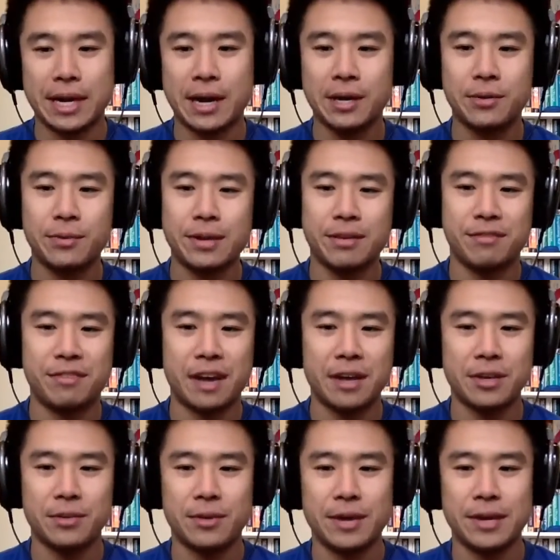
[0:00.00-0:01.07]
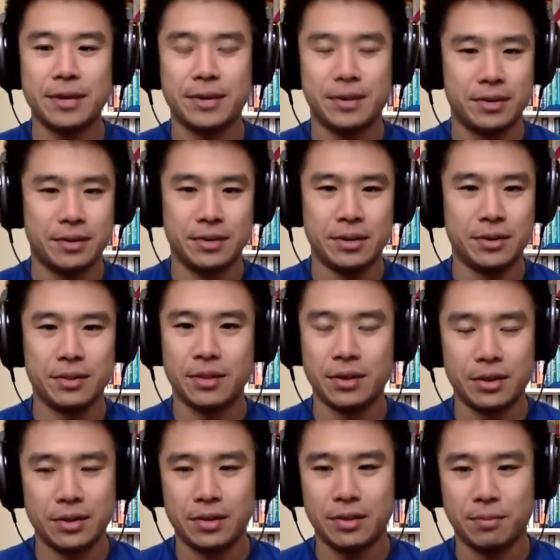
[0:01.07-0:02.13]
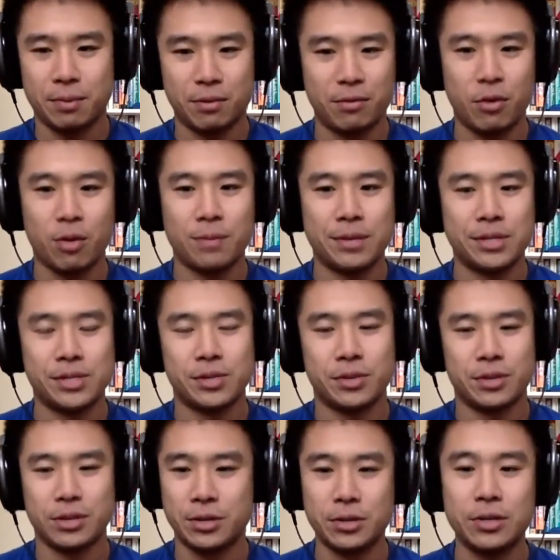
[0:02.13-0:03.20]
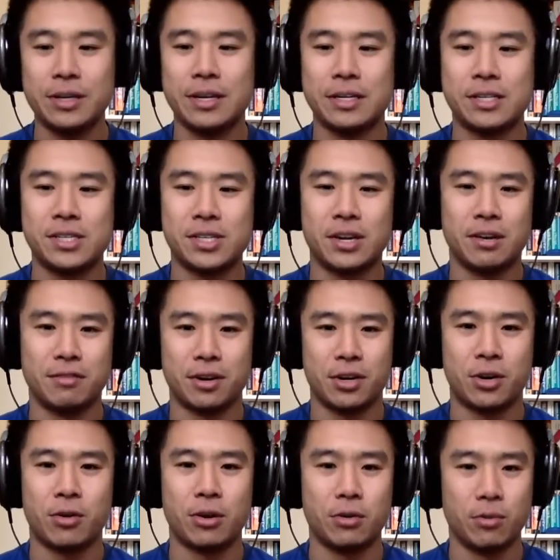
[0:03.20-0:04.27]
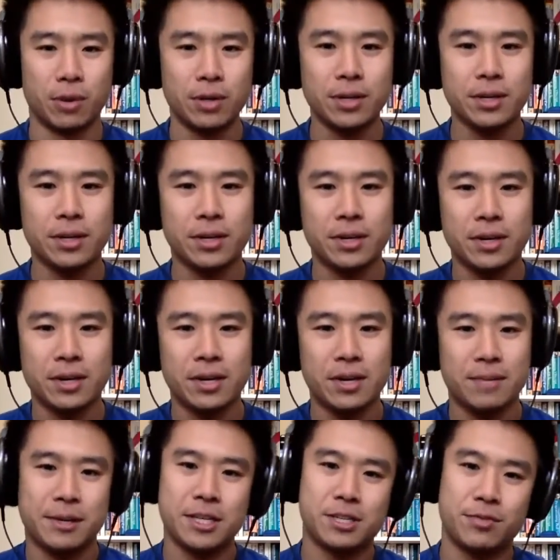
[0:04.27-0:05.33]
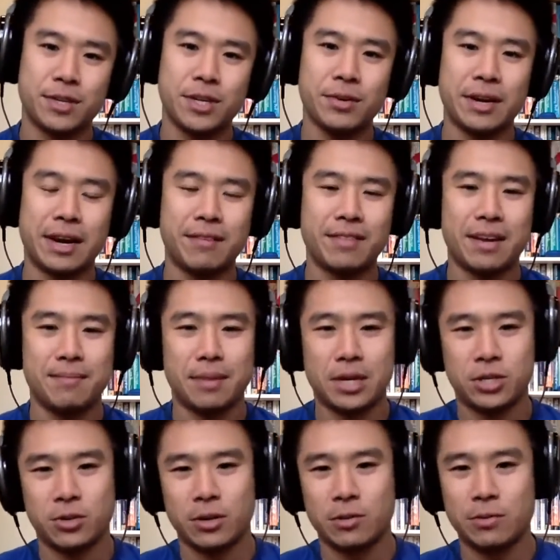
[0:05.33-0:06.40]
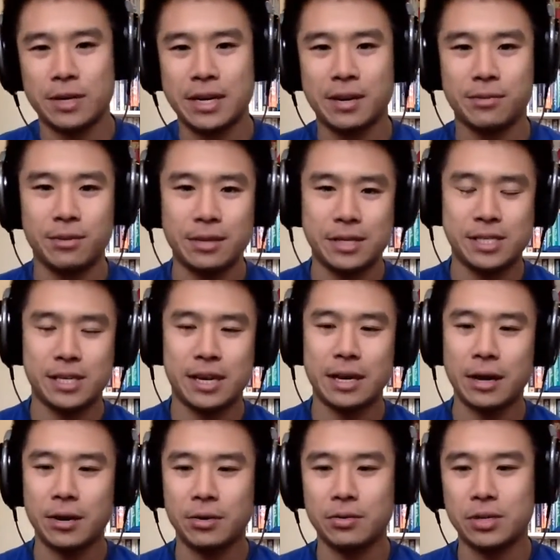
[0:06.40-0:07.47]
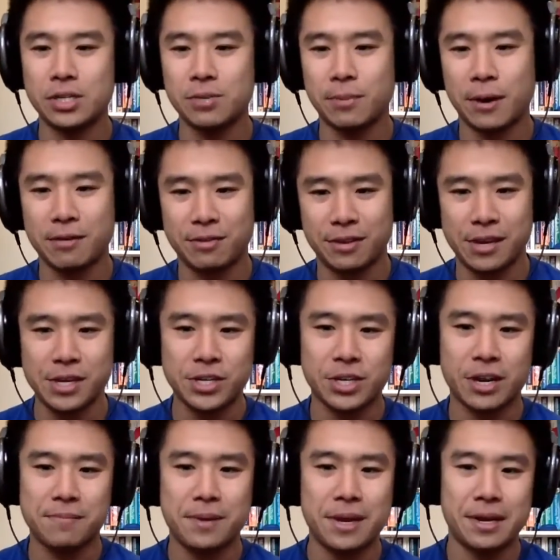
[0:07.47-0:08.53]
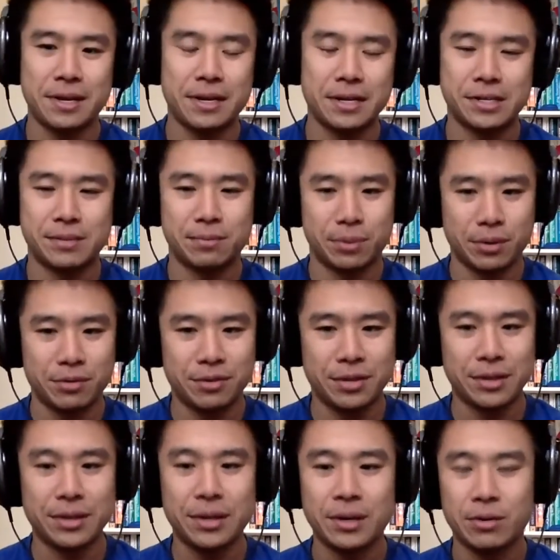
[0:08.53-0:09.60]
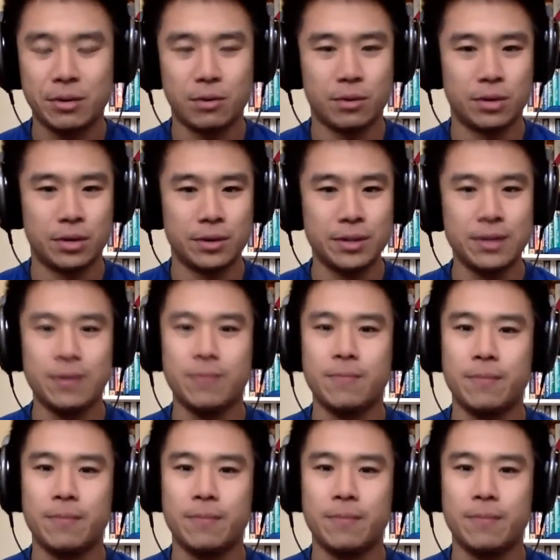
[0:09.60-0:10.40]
How can we evaluate, you know, the performance or the goodness of our current work? Because if we don't have that metric, we can't really say, oh, this modification I made is improving what we're doing.